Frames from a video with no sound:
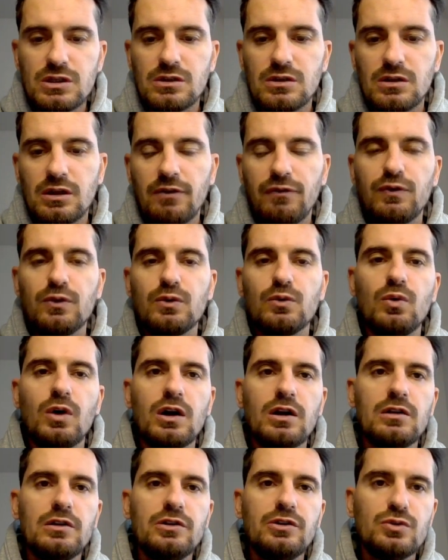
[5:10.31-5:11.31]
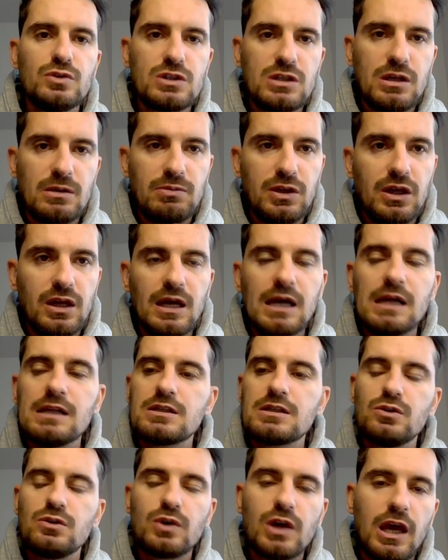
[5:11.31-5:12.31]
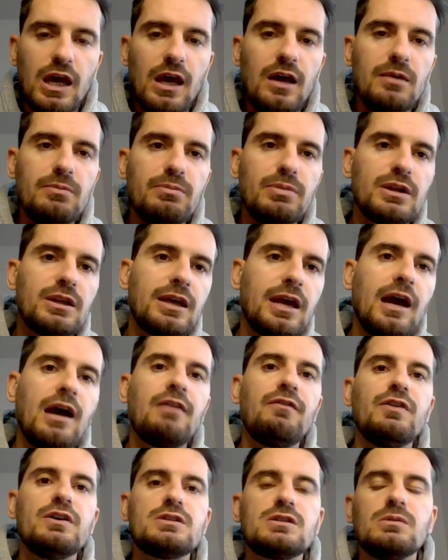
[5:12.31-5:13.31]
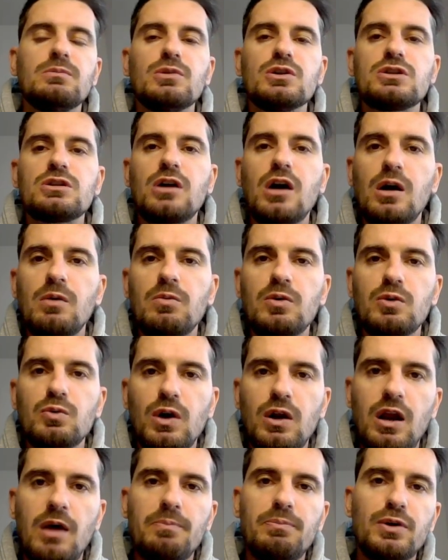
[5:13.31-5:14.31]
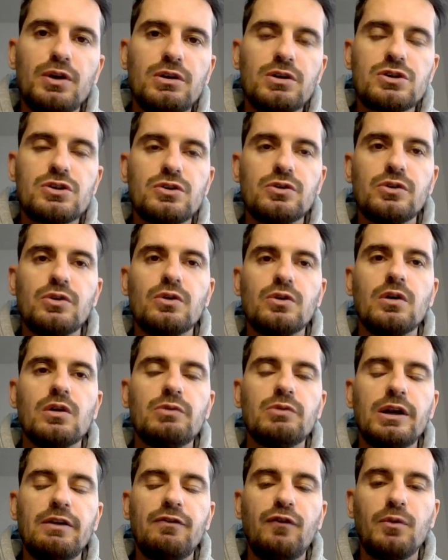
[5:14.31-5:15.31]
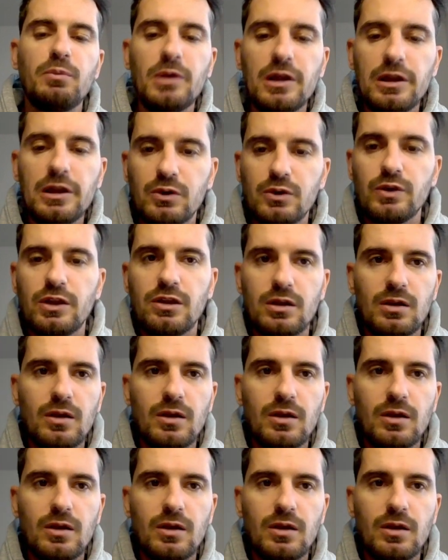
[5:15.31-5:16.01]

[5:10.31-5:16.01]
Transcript: If you want to use something else, you can, but Canva is the most common one. I'm pretty sure you're already familiar with it.